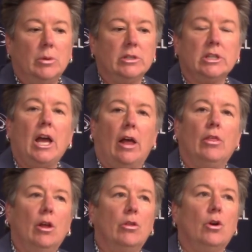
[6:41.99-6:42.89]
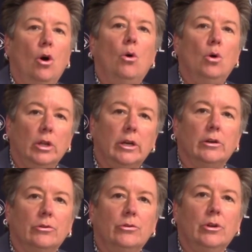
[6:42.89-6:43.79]
Because again, the goal
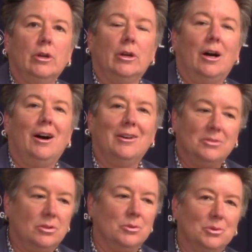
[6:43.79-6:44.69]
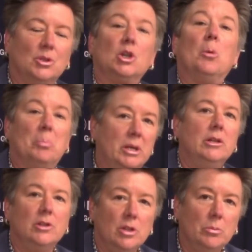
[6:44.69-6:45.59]
is to
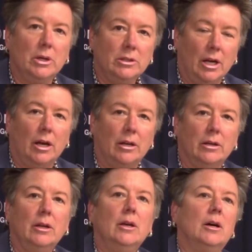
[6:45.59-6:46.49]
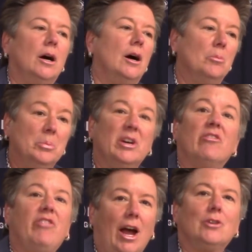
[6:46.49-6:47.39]
compete in the Big Ten, be a
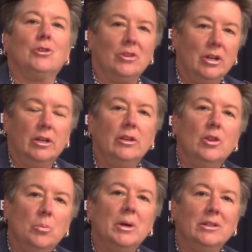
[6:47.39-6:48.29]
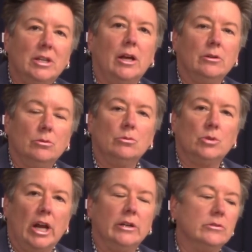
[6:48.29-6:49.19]
factor in the Big Ten
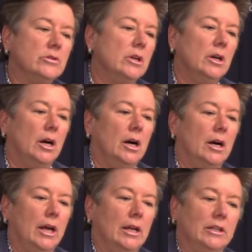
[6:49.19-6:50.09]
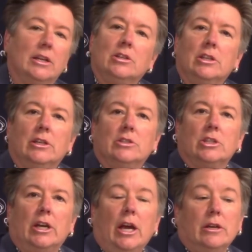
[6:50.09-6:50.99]
race, and get to the
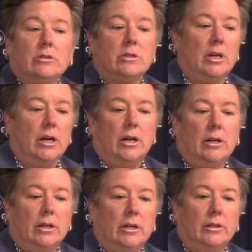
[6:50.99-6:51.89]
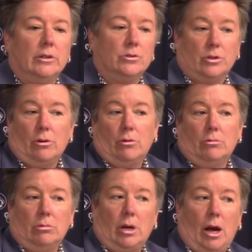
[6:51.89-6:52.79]
NCAAs. And
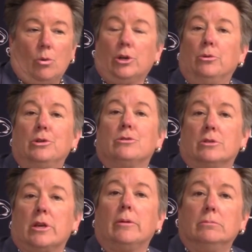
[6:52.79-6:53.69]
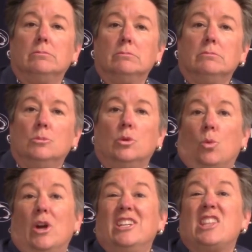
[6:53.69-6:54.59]
so how are we going to resource that?
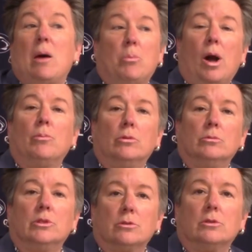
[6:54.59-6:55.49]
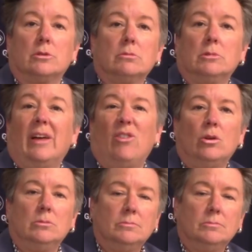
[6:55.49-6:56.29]
What is that proper resource level?